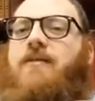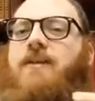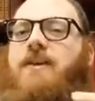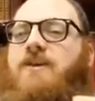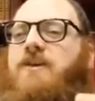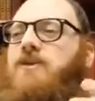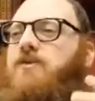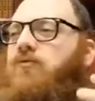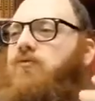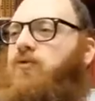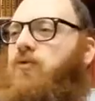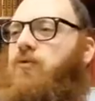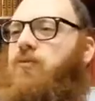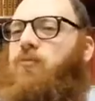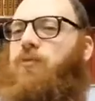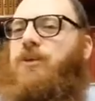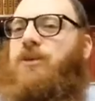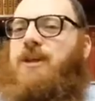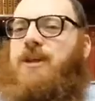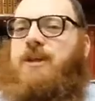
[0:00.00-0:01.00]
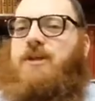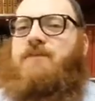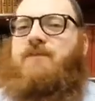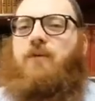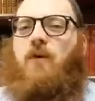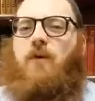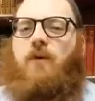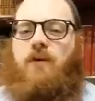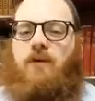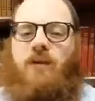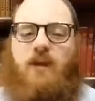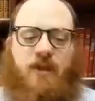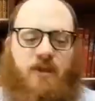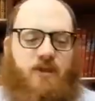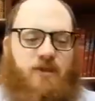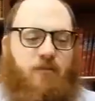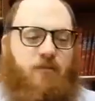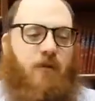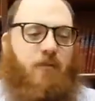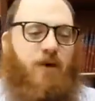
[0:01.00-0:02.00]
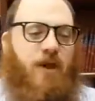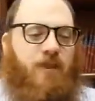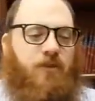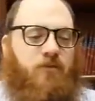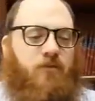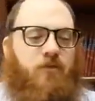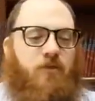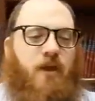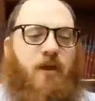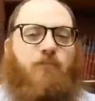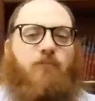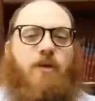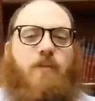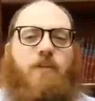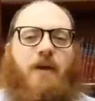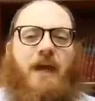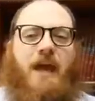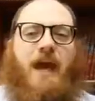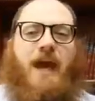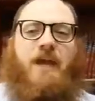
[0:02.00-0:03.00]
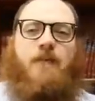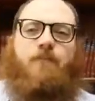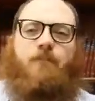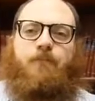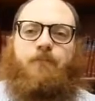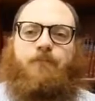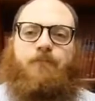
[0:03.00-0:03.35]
this room with these four things. So we went through them, we began.